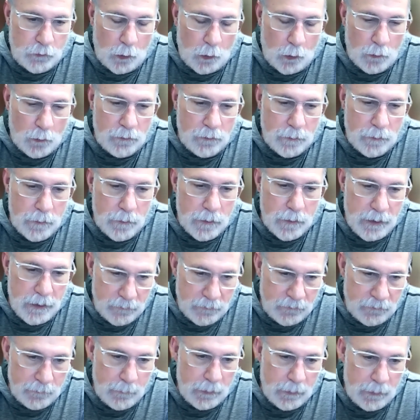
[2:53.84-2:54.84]
with
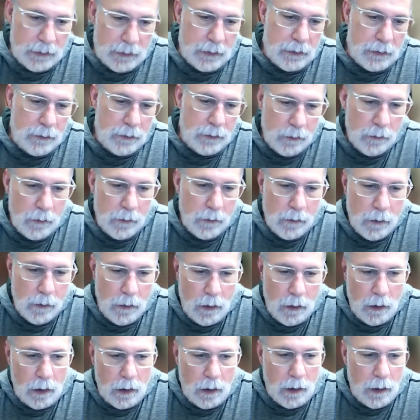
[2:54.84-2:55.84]
this meeting,
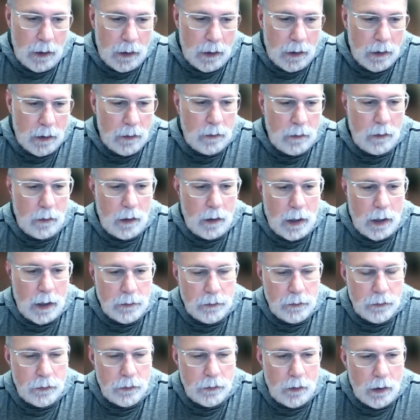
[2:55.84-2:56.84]
I
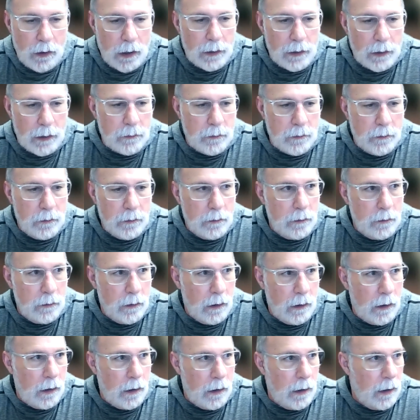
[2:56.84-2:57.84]
thought
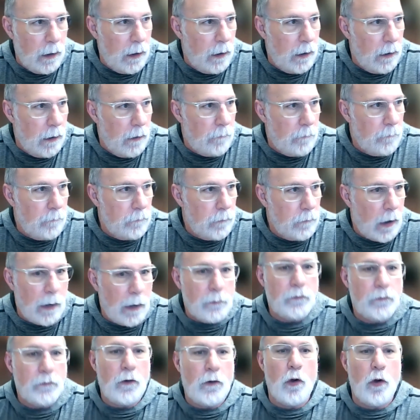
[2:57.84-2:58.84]
I
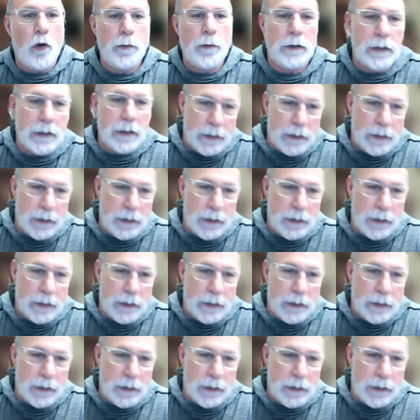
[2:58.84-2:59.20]
was hoping to